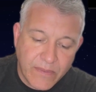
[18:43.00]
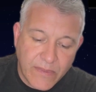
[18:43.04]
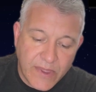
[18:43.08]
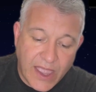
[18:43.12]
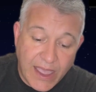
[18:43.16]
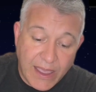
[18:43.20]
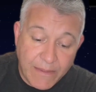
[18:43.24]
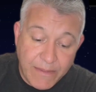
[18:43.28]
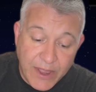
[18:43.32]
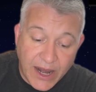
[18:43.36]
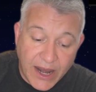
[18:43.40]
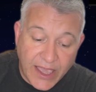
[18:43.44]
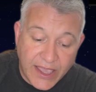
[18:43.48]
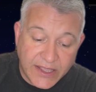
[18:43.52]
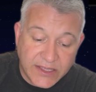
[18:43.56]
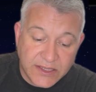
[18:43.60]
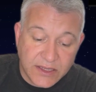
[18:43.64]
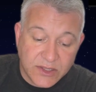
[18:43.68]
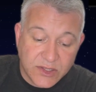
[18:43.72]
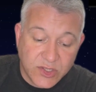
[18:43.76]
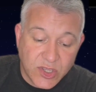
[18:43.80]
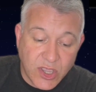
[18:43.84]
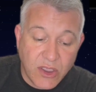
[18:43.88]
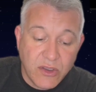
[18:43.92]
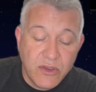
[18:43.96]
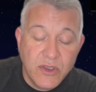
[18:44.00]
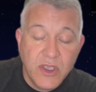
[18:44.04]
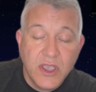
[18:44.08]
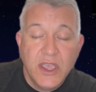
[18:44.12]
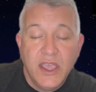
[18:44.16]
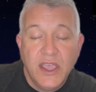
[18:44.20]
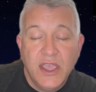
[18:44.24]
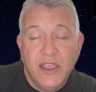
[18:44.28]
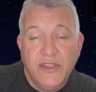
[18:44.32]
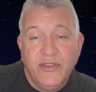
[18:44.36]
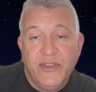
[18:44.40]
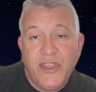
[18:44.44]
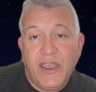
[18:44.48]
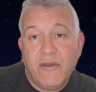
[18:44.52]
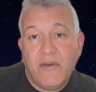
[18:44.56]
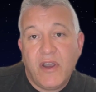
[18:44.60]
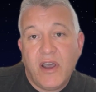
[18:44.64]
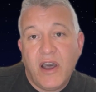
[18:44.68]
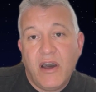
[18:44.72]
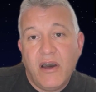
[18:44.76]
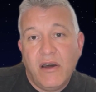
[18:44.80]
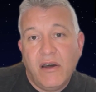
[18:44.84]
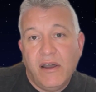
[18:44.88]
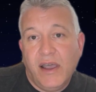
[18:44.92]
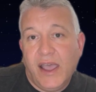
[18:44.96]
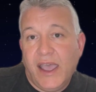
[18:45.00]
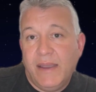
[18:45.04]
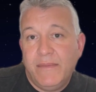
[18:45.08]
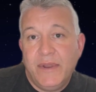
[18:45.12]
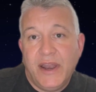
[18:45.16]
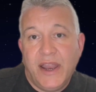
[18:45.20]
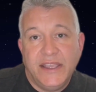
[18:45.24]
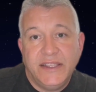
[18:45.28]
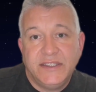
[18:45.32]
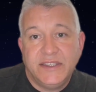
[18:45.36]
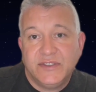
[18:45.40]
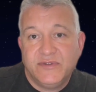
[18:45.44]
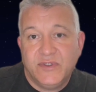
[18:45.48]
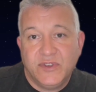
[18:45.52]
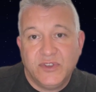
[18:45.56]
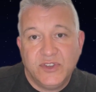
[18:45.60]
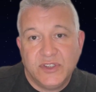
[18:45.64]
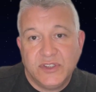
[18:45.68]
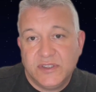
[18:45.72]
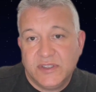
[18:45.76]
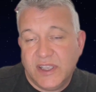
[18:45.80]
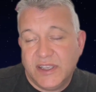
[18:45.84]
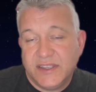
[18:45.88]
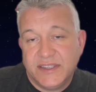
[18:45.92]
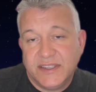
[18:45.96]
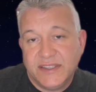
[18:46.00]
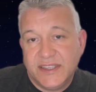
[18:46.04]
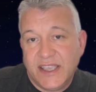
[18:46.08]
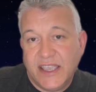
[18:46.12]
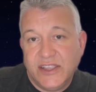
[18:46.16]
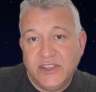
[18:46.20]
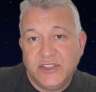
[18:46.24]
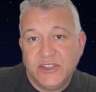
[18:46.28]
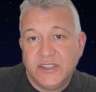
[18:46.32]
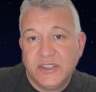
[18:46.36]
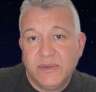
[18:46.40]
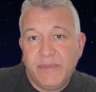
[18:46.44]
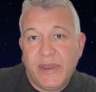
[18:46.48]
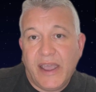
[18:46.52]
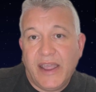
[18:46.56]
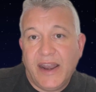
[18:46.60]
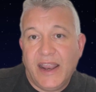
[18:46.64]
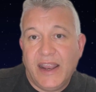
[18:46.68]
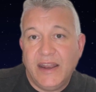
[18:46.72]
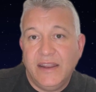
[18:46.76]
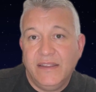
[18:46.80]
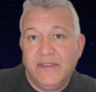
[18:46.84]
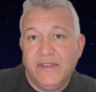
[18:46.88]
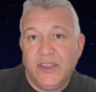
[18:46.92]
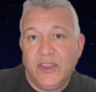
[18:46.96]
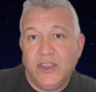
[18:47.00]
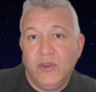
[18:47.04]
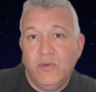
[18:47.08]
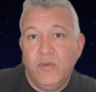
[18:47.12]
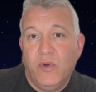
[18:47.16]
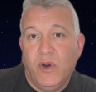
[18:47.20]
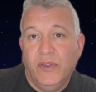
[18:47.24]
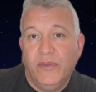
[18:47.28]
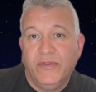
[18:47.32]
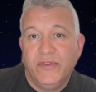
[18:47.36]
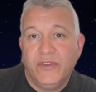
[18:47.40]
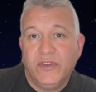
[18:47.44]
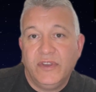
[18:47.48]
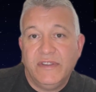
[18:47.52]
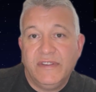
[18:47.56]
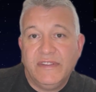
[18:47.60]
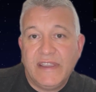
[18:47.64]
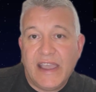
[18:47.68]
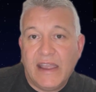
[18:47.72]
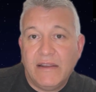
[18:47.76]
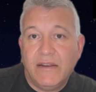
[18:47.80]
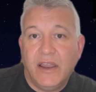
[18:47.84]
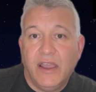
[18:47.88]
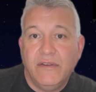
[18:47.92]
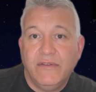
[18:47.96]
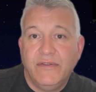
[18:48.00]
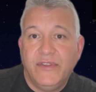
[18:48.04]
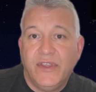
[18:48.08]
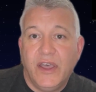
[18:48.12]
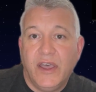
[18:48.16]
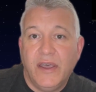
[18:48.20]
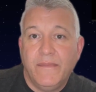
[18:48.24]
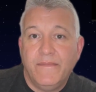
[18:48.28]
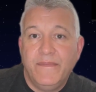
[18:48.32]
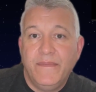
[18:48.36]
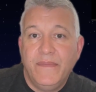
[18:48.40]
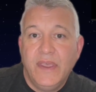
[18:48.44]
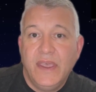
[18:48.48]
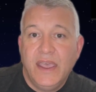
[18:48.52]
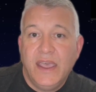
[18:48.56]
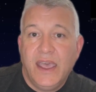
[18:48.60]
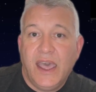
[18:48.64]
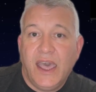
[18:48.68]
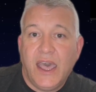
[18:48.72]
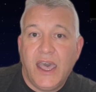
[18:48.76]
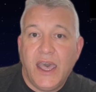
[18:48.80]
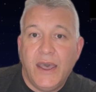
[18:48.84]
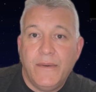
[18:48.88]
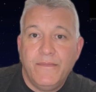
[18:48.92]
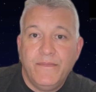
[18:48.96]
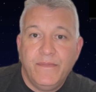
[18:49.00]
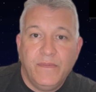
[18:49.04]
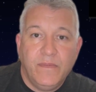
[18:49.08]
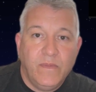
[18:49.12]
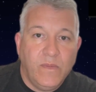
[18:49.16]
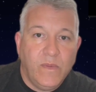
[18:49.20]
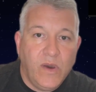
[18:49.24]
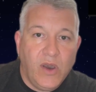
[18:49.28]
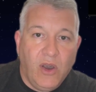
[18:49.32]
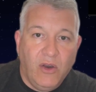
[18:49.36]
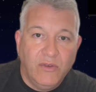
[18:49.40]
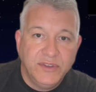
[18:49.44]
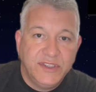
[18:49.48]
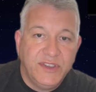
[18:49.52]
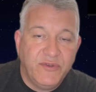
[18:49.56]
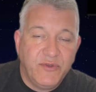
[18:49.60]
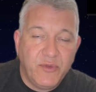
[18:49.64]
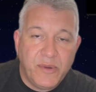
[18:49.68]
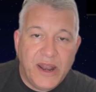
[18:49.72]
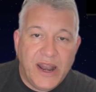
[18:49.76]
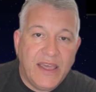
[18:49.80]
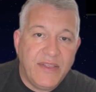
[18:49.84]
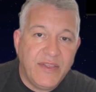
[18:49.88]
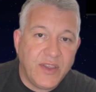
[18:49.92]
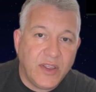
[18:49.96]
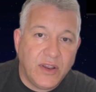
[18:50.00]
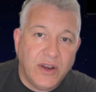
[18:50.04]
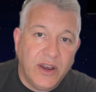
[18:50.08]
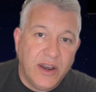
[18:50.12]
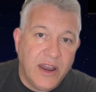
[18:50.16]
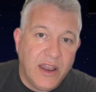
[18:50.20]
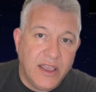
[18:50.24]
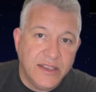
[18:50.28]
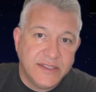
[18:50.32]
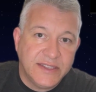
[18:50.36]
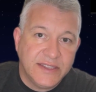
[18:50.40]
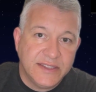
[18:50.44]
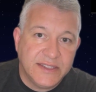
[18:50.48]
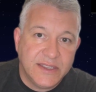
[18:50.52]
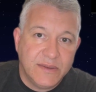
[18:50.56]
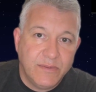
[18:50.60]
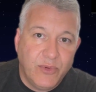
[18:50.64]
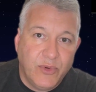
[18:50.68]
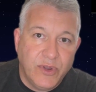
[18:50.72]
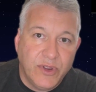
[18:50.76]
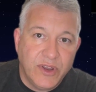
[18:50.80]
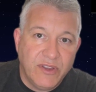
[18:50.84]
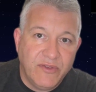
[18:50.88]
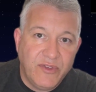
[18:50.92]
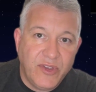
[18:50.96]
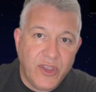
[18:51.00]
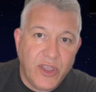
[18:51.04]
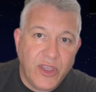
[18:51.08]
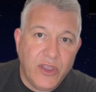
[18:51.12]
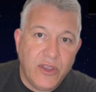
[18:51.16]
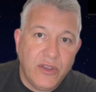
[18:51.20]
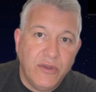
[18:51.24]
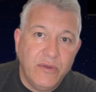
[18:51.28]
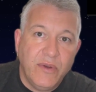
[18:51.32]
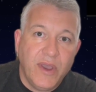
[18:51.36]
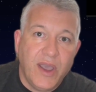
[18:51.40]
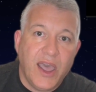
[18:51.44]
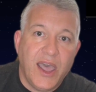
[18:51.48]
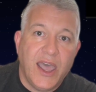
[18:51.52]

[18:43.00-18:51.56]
emulator. So there are emulators for just, as I say, just about anything you want. You can download them. Obviously, from an ethical and licensing point of view,